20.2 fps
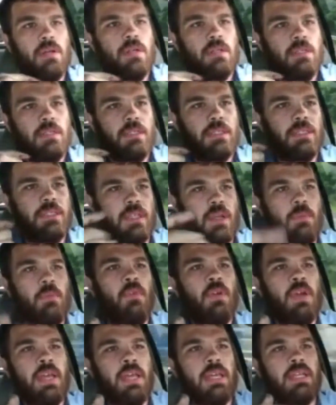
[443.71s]

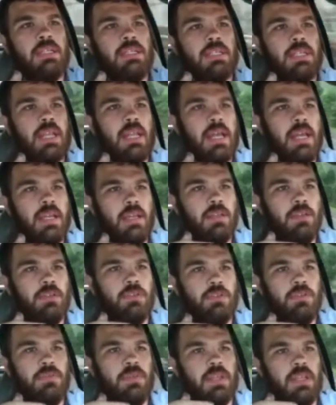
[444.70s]
some ways that I
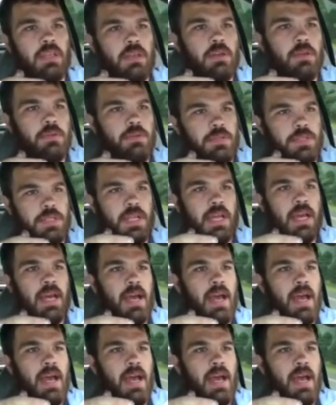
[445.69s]
can do videos.